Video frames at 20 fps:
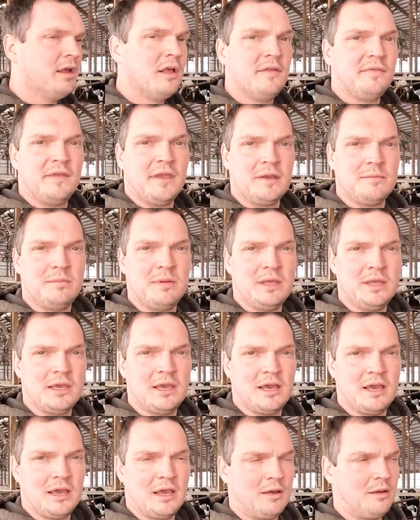They'd be
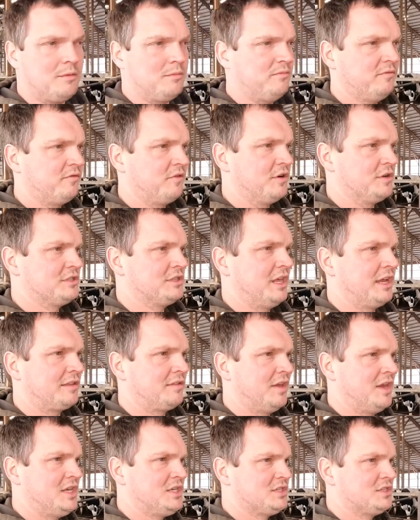first
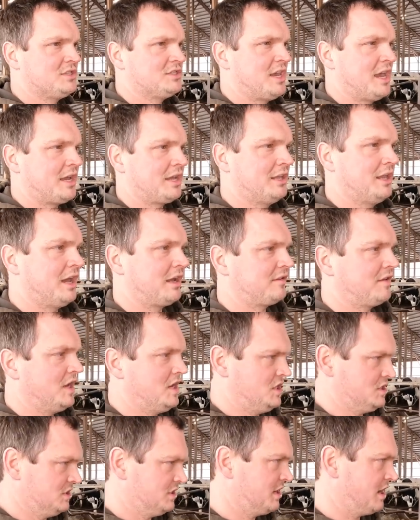lactation, second
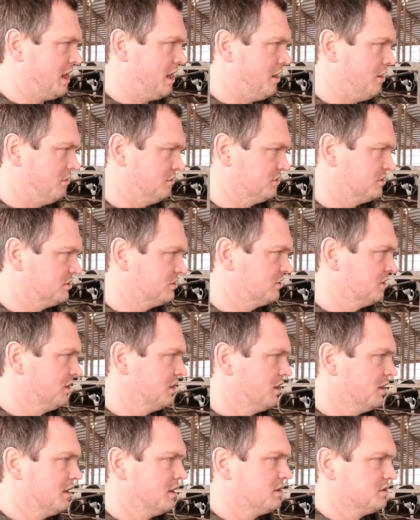lactation cows.
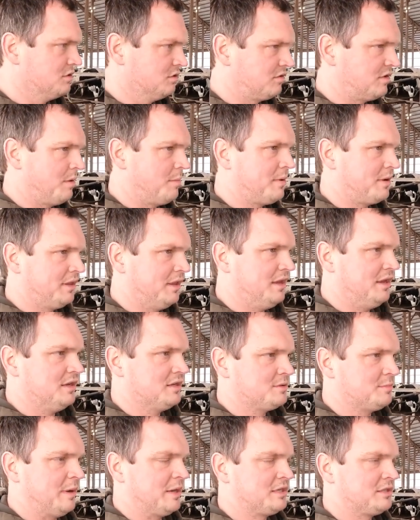So typically,
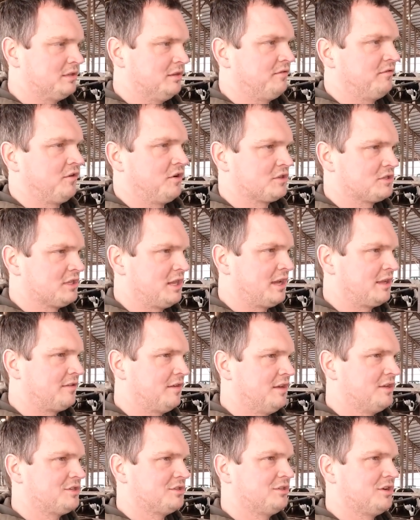especially first
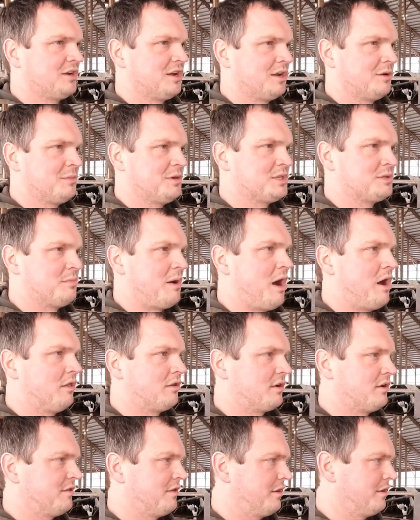lactation, they're gonna be
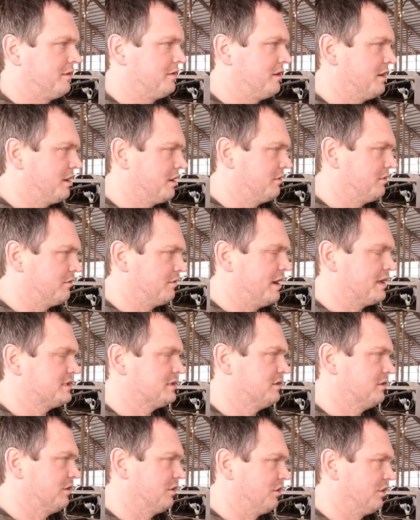smaller than the
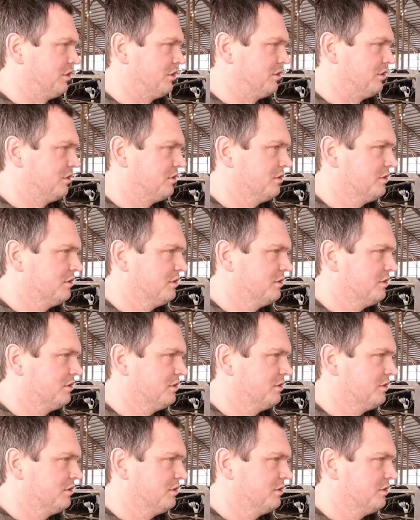rest of the herd.